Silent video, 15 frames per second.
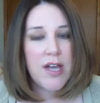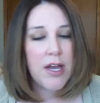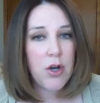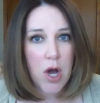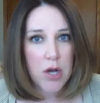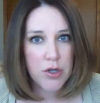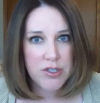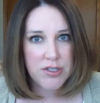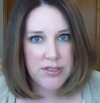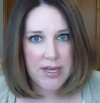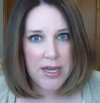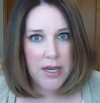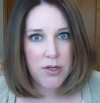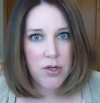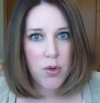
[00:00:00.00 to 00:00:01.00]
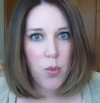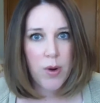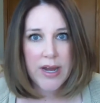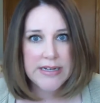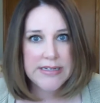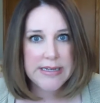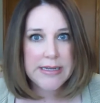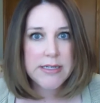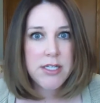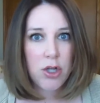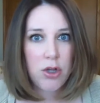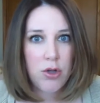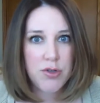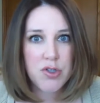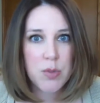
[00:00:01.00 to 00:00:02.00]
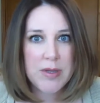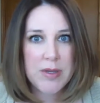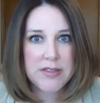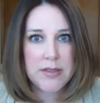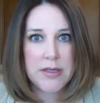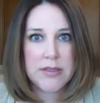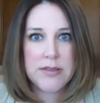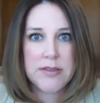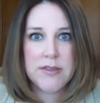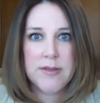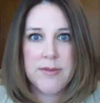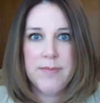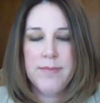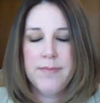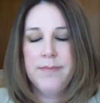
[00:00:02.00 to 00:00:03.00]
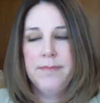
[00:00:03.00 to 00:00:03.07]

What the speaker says: I don't understand what I did to lose your business."